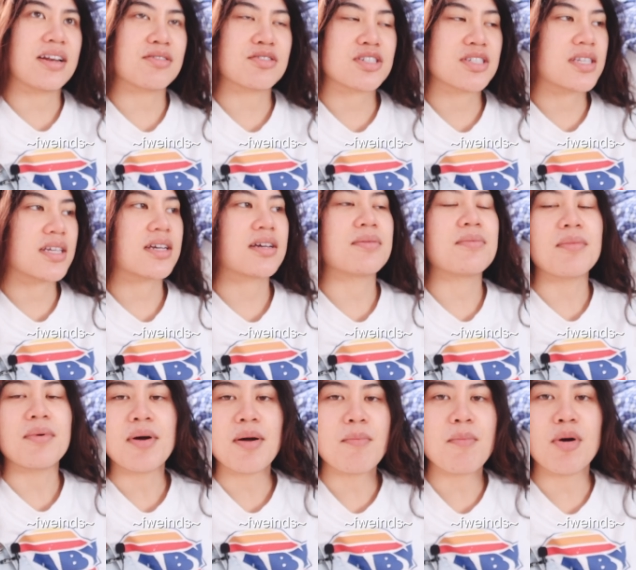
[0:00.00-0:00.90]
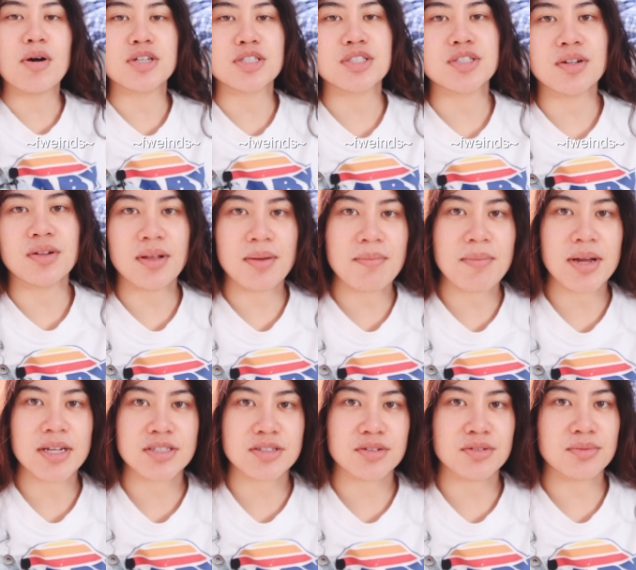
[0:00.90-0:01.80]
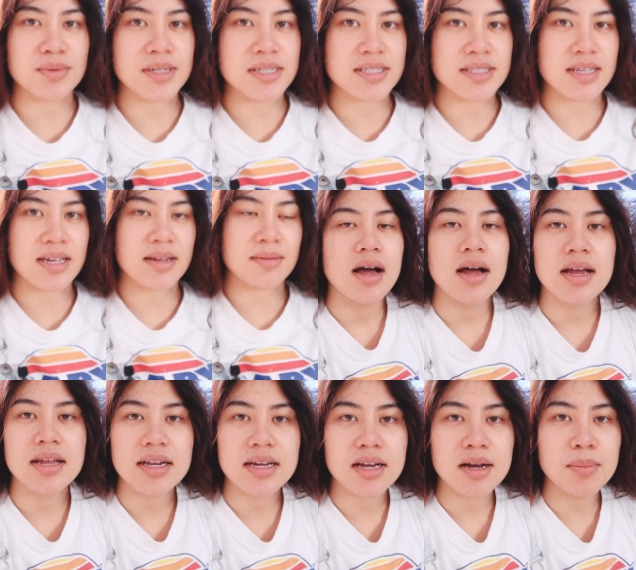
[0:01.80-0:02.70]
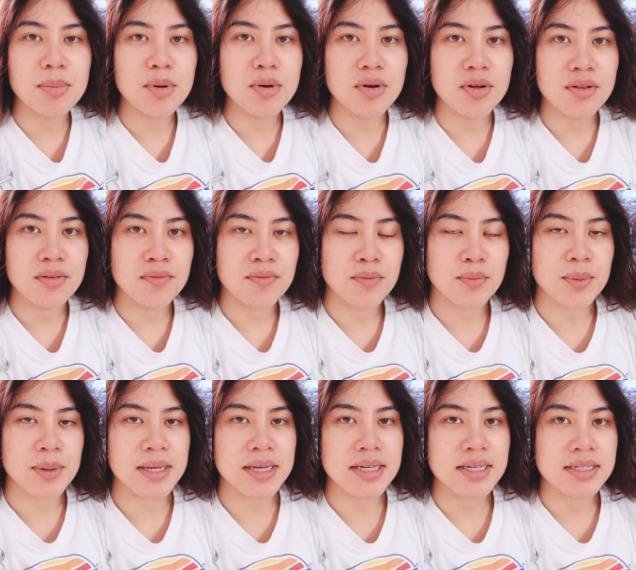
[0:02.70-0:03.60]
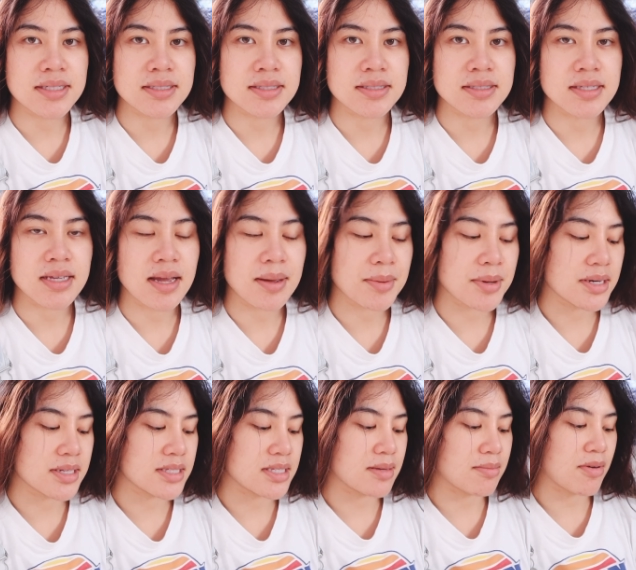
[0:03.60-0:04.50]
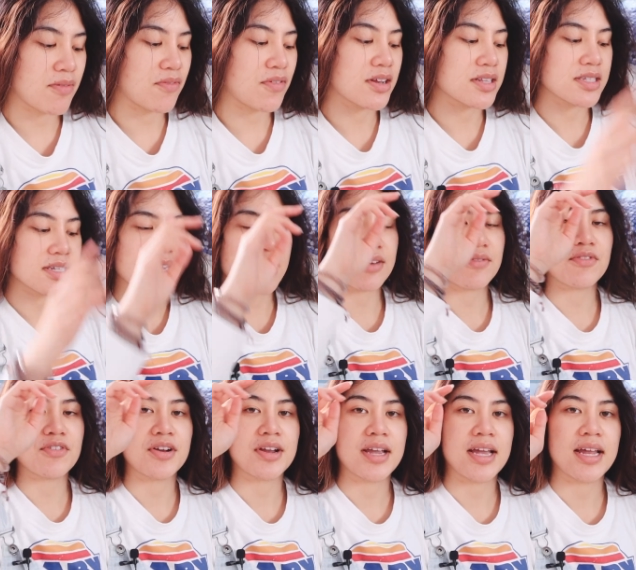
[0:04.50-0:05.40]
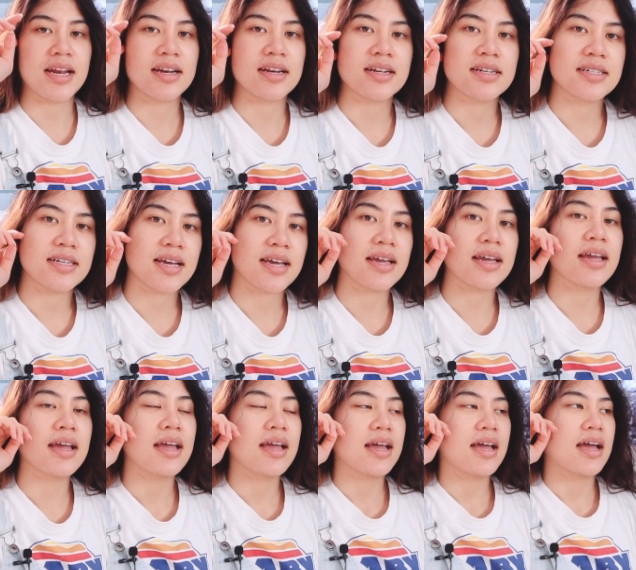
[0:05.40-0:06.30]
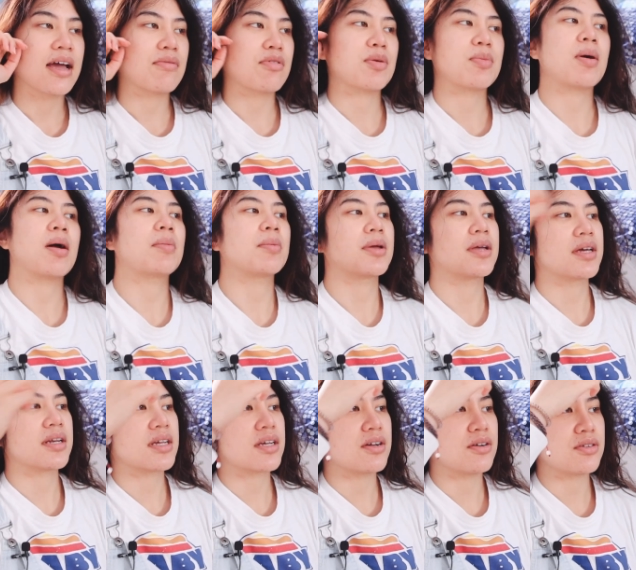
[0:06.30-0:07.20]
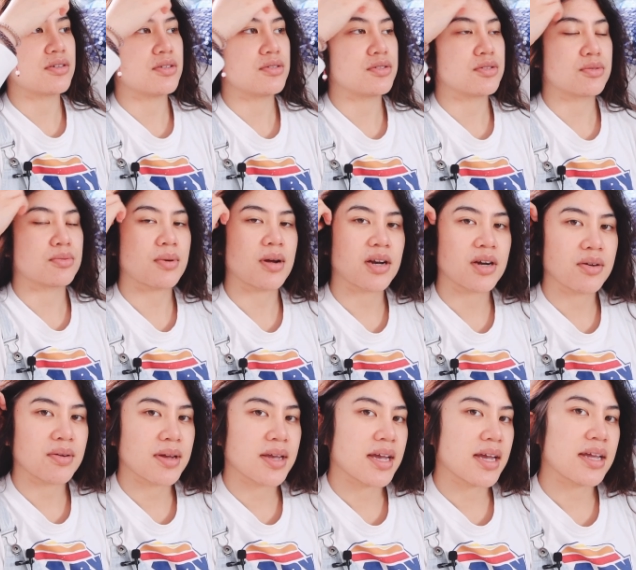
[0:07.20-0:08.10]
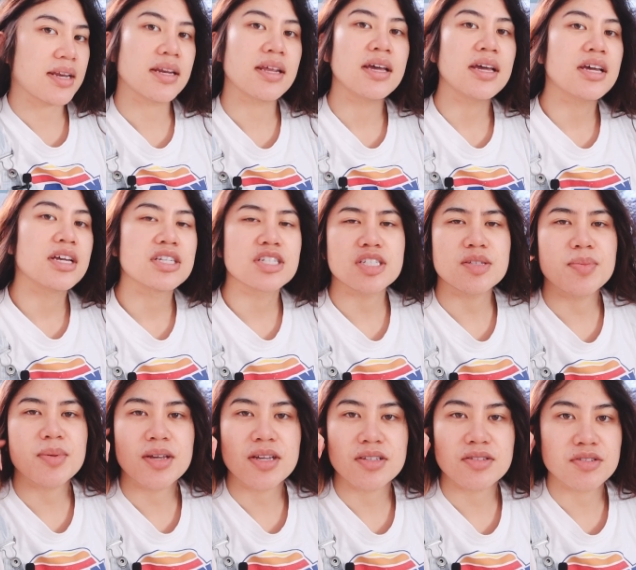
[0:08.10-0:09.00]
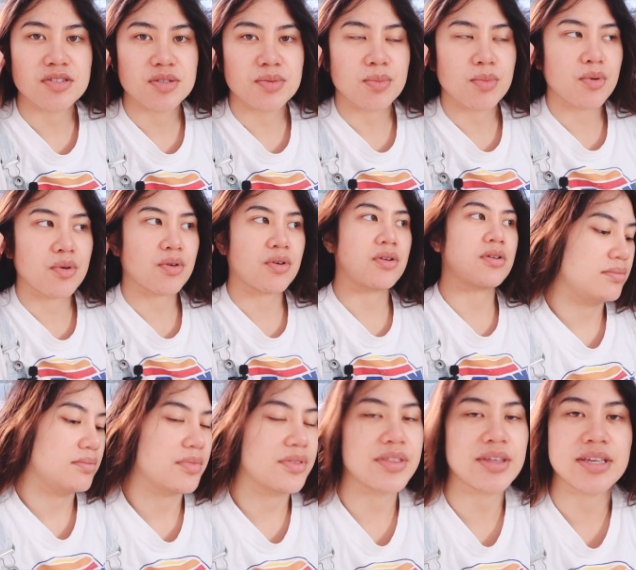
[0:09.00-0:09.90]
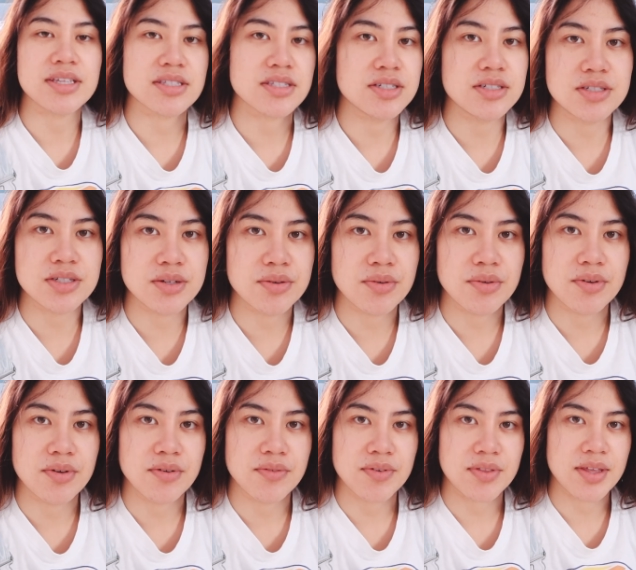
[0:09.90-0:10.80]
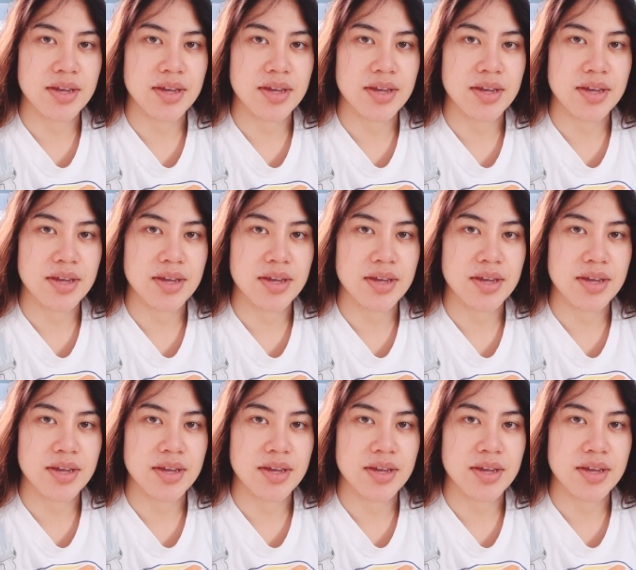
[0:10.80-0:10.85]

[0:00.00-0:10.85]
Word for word: it was just like an emotional and mental reset. In a couple of weeks, I'm gonna see my friends again for Canada Day, and we're probably gonna go to Toronto again just because there's more things to do over